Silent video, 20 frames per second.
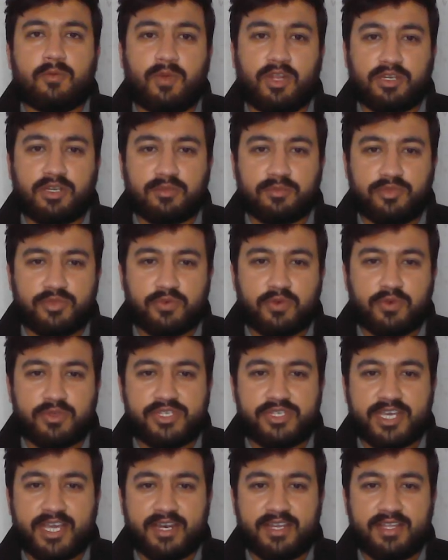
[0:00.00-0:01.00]
Welcome to our
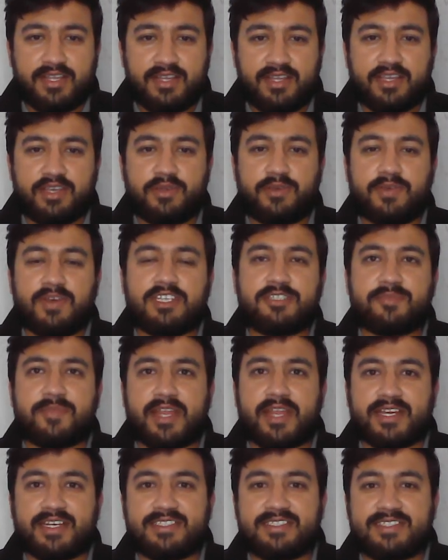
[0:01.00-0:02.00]
channel US
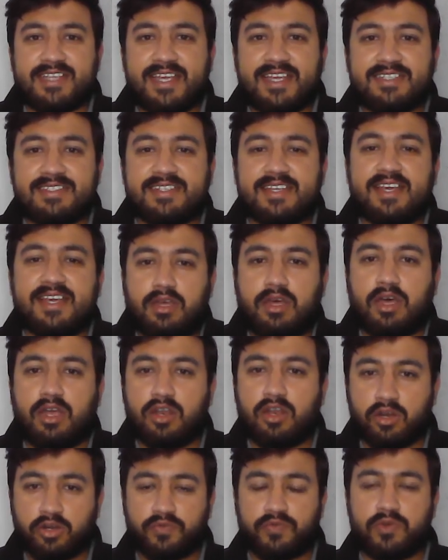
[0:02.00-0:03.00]
Practice Test. A
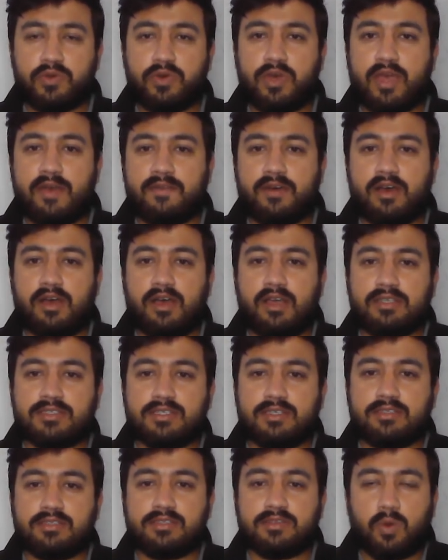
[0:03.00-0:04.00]
lot of you have asked
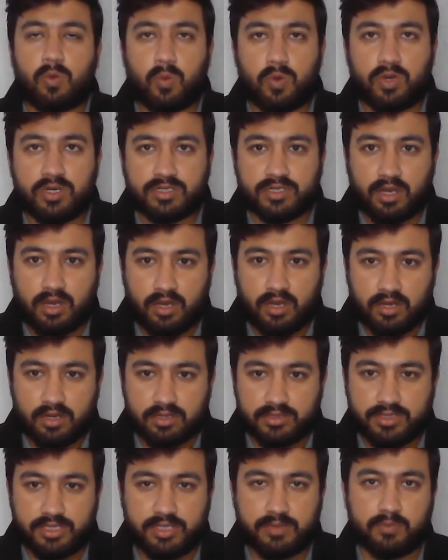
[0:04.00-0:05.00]
us what
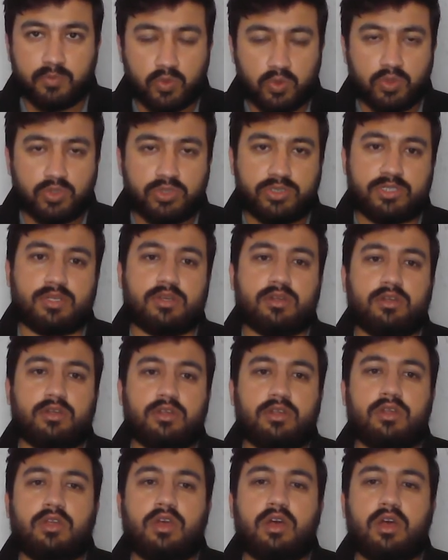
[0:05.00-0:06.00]
are the most
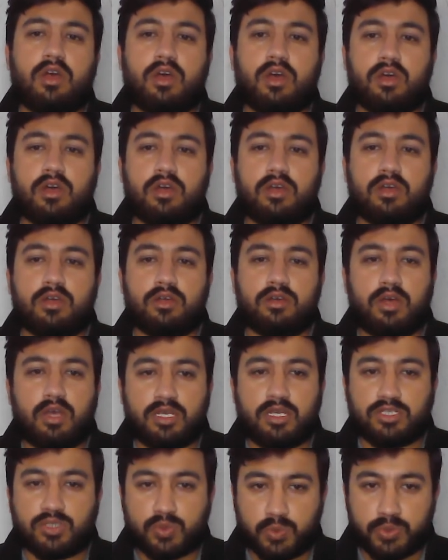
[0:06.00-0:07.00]

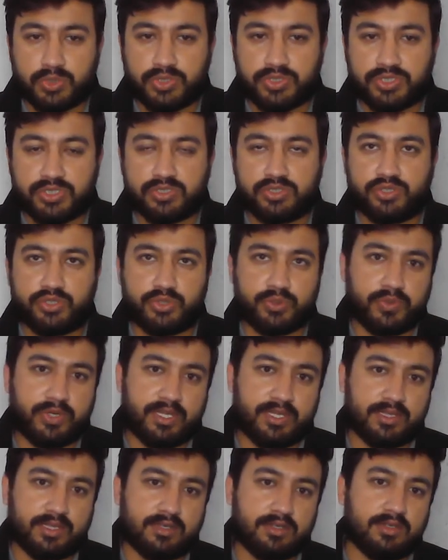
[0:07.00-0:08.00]
asked questions
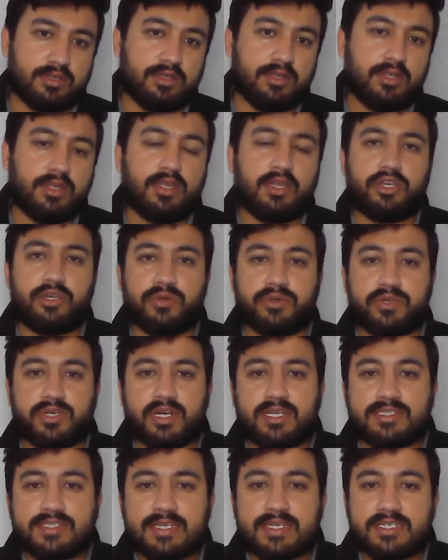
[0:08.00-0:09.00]
during the
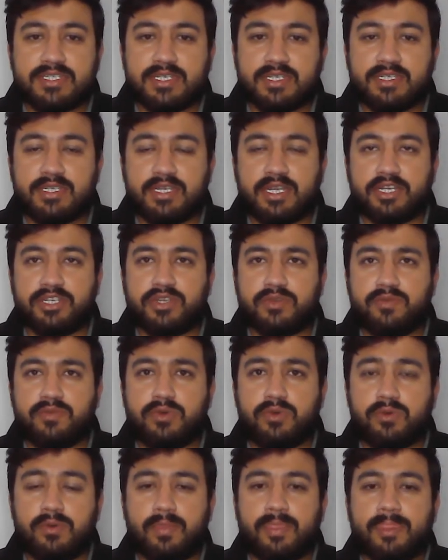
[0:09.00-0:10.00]
neutralization
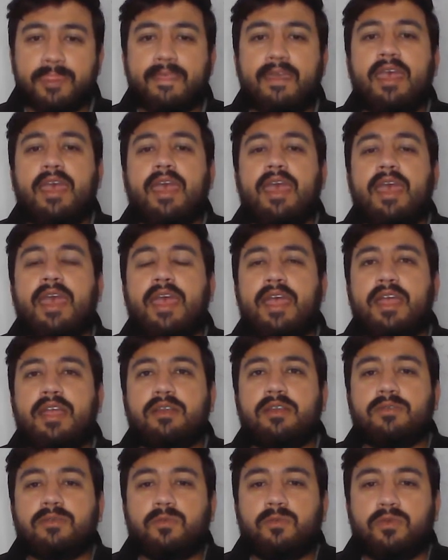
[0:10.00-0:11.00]
interview
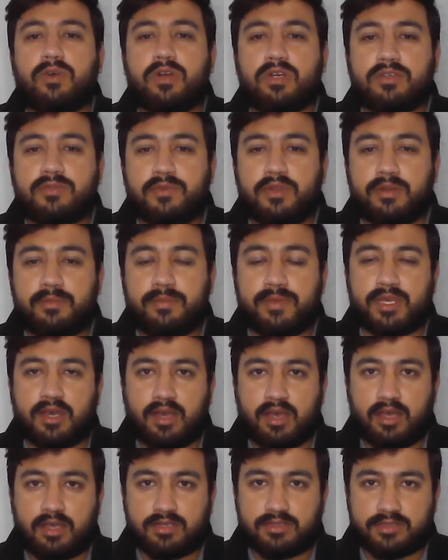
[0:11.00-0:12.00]
and what will be
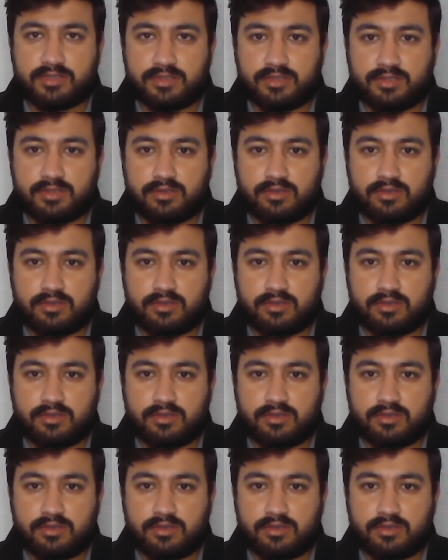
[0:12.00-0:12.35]
asked